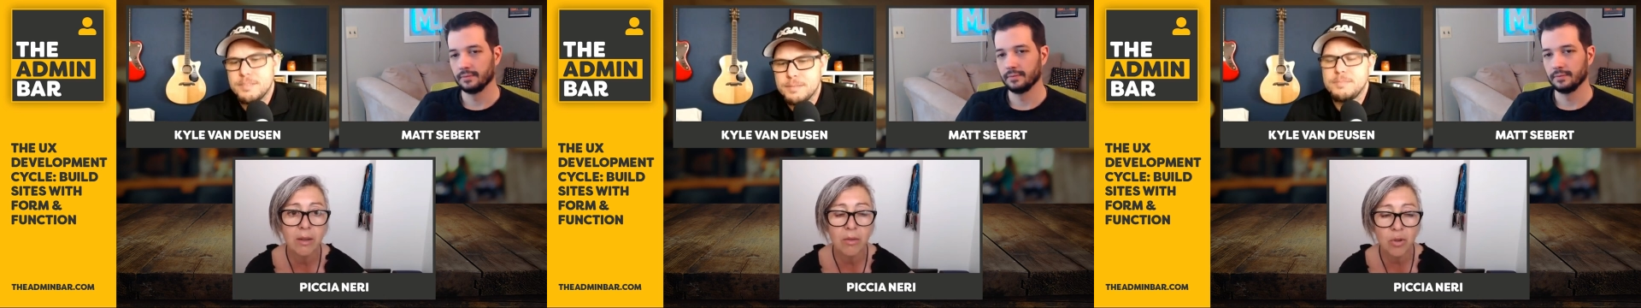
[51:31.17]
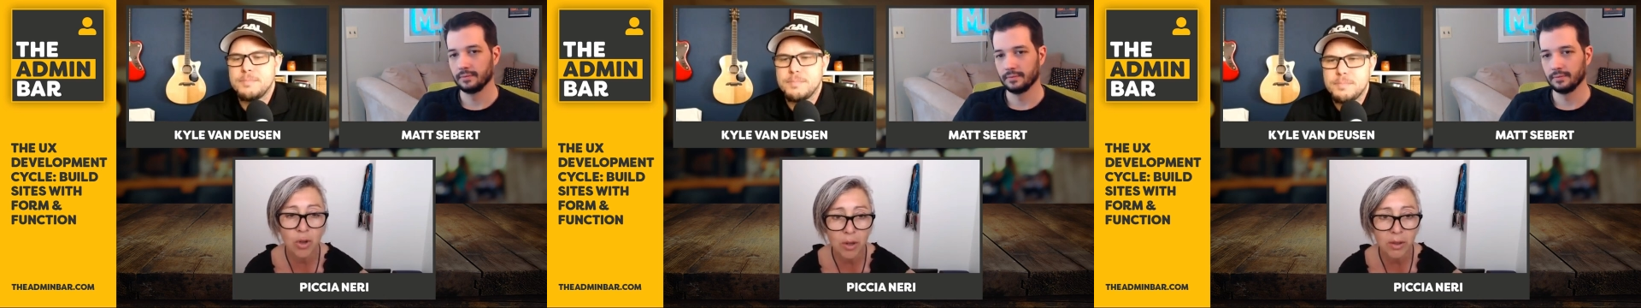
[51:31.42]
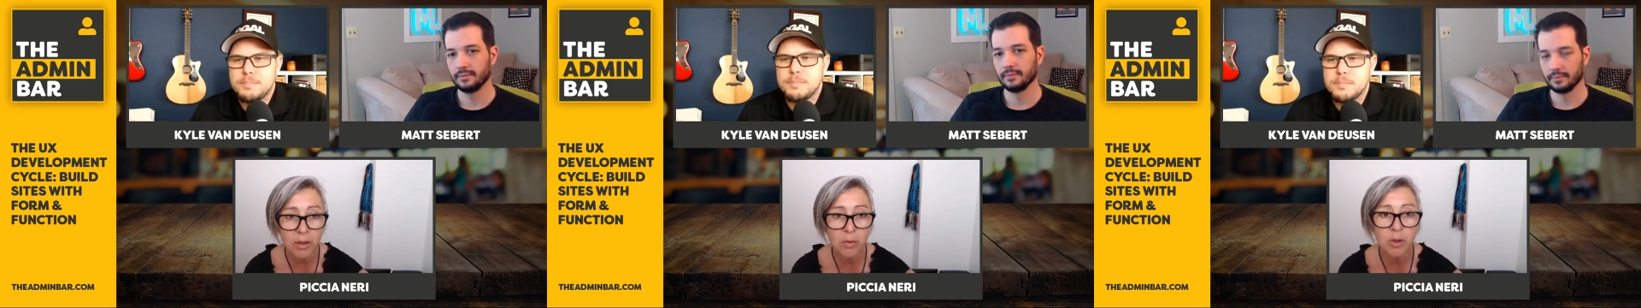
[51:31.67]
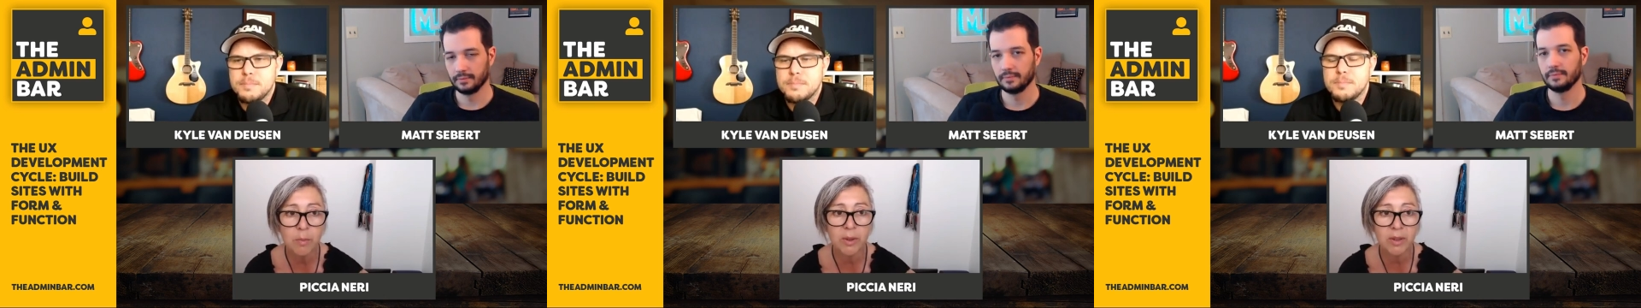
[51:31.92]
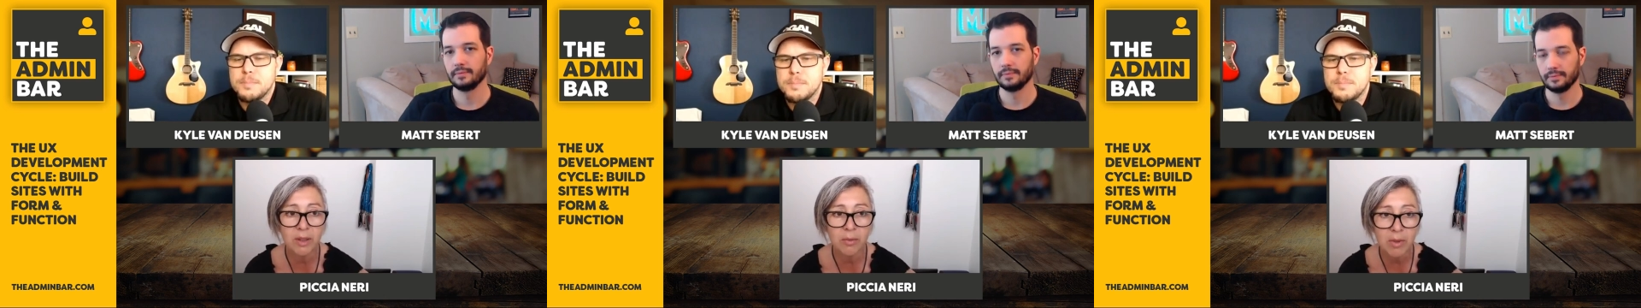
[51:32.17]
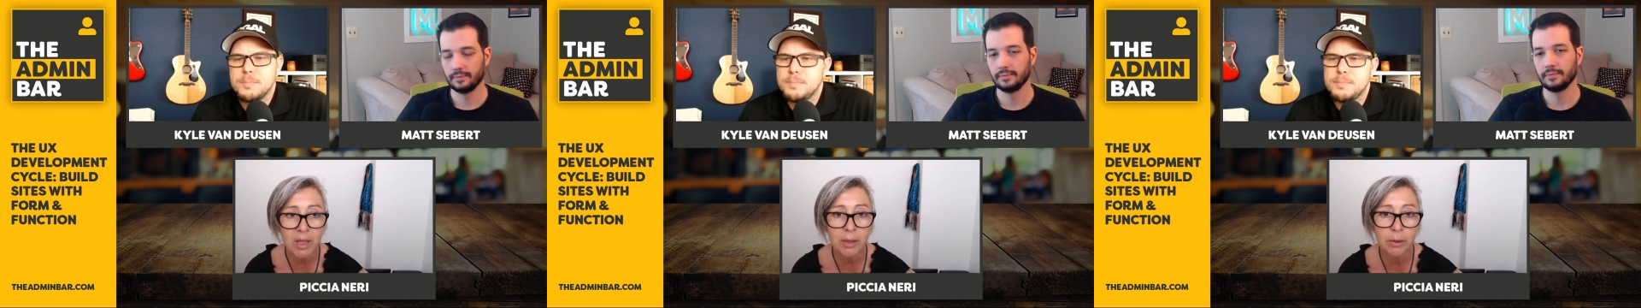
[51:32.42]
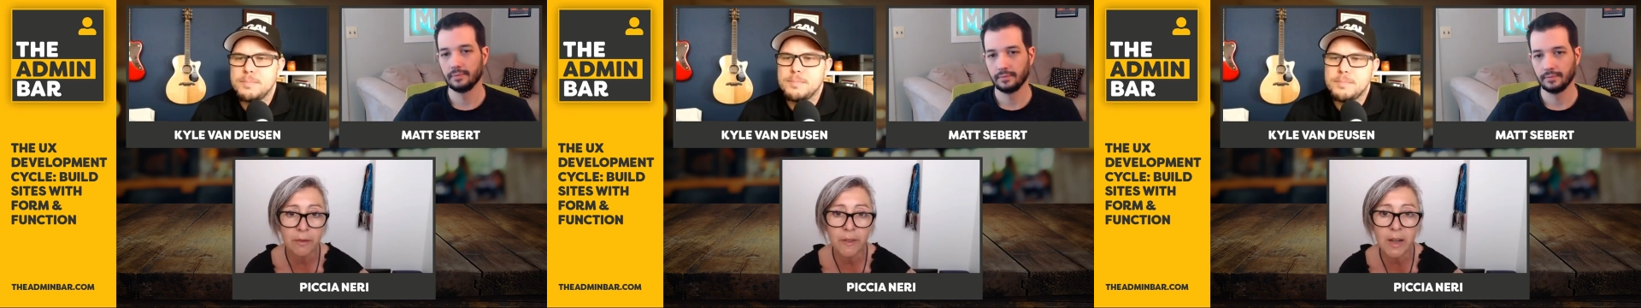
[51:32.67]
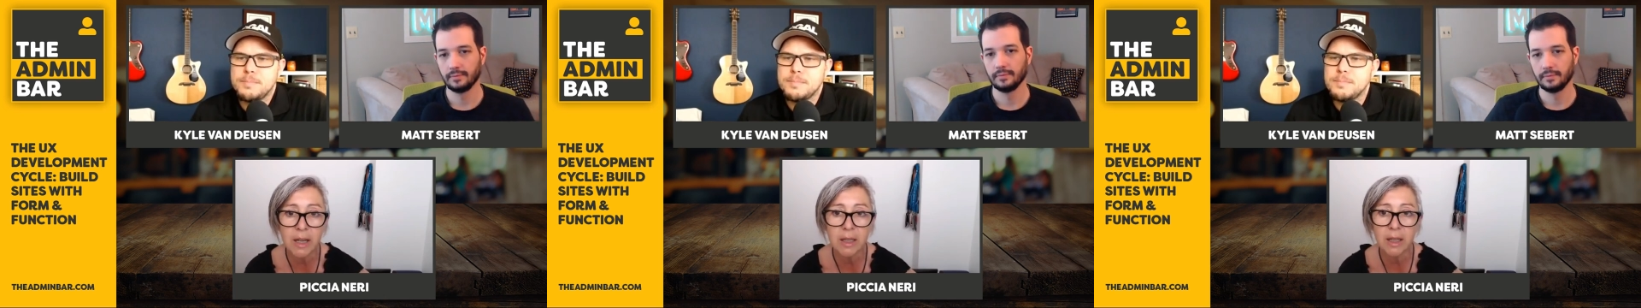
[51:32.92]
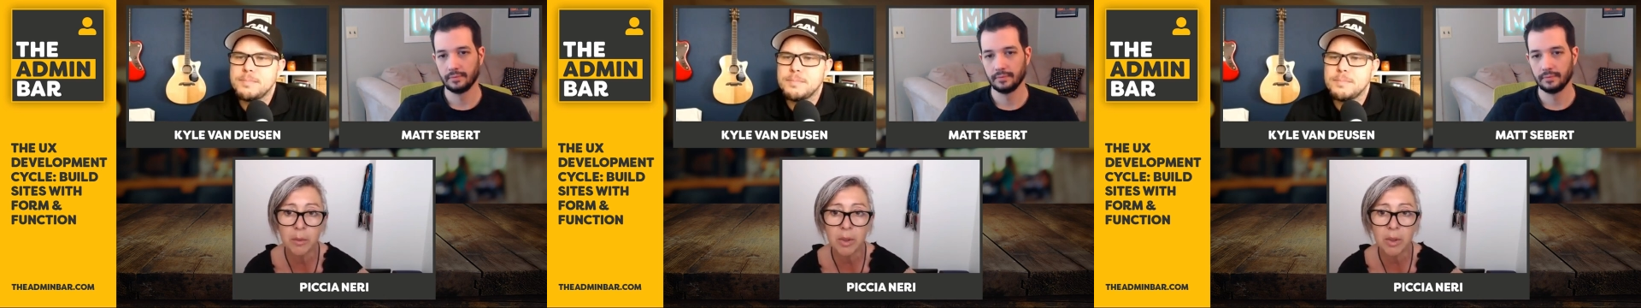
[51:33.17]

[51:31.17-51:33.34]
Speaker 1: join the group because it's really good fun, and we